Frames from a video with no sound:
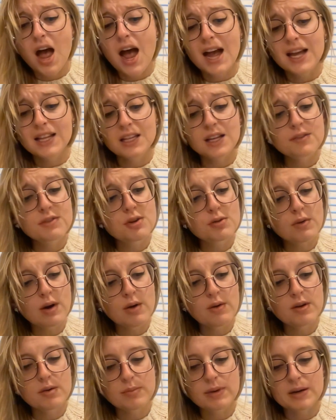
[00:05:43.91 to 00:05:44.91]
I love you,
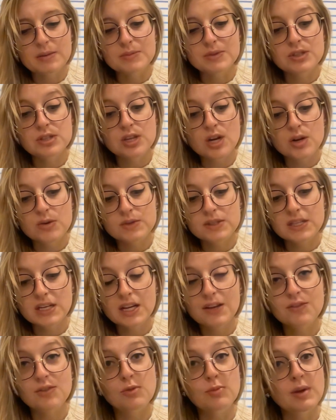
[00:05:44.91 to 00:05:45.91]
Rowan, but I'm so
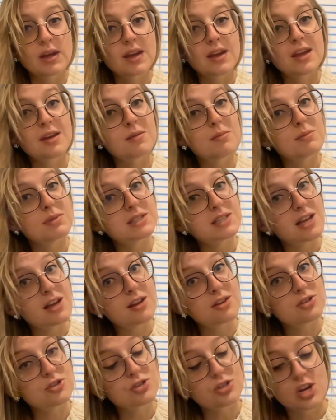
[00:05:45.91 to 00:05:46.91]
sick of you being in
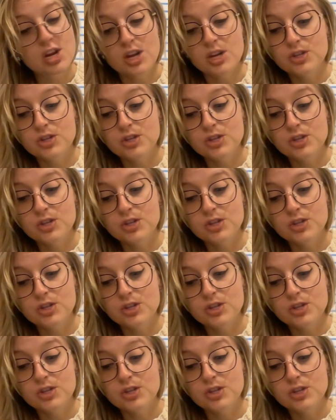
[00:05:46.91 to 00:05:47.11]
mustache.